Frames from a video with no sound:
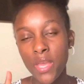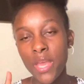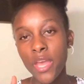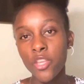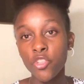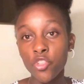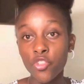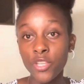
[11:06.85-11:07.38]

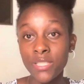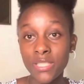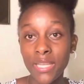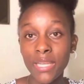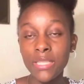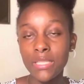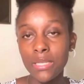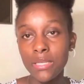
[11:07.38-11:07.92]
and your
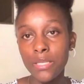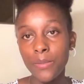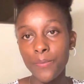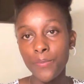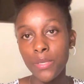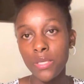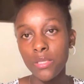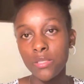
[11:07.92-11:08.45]
translated
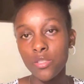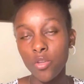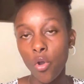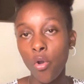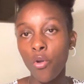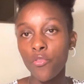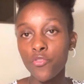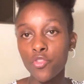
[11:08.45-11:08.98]
piece
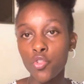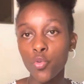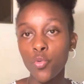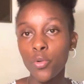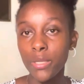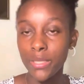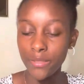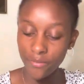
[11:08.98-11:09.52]
of school
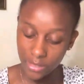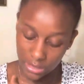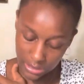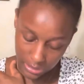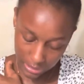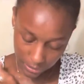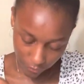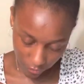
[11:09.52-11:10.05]
living
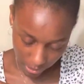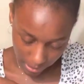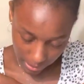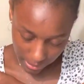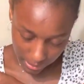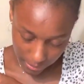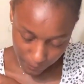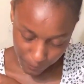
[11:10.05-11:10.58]

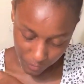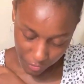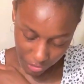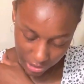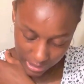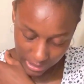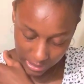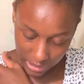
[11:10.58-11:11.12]
certificate
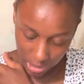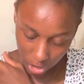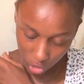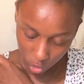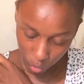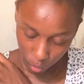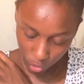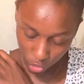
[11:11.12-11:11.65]
translated
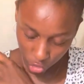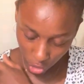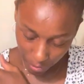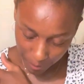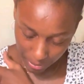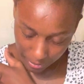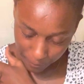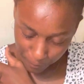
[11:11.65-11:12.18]
into
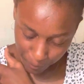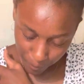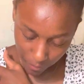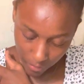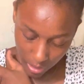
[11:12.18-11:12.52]
German.